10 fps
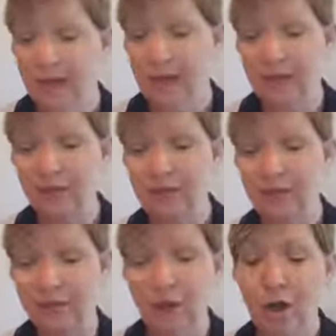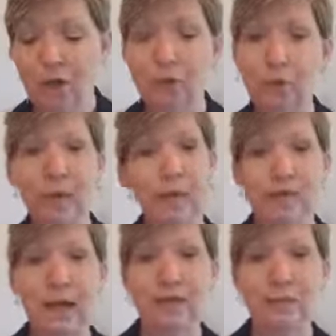and that the dog will go
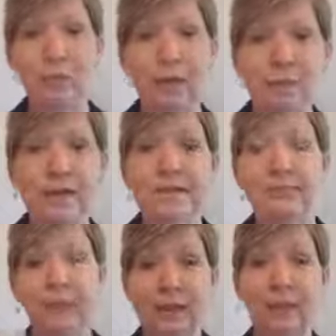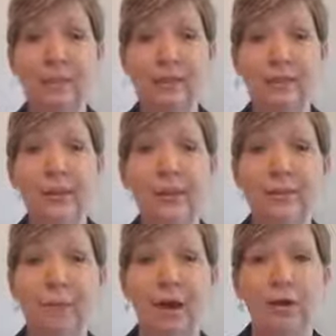outside and it will get messy. Well, it got me to thinking
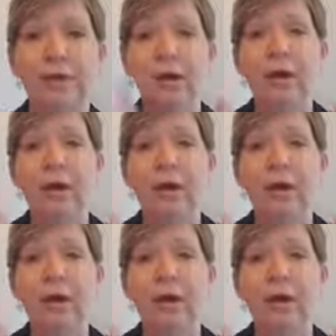about